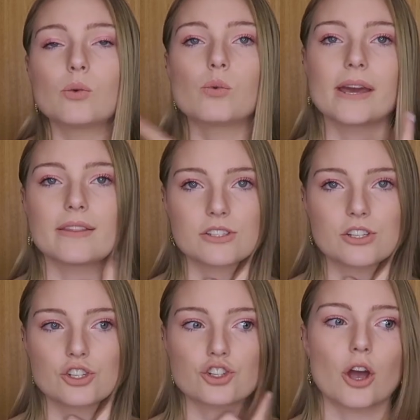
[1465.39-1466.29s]
wear this
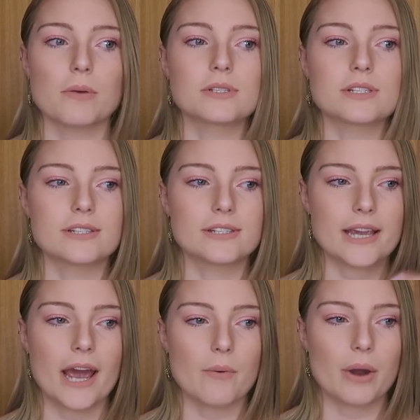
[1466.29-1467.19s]
to the shops, see
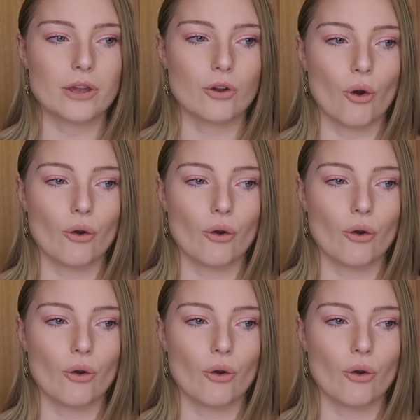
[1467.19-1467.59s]
how I go,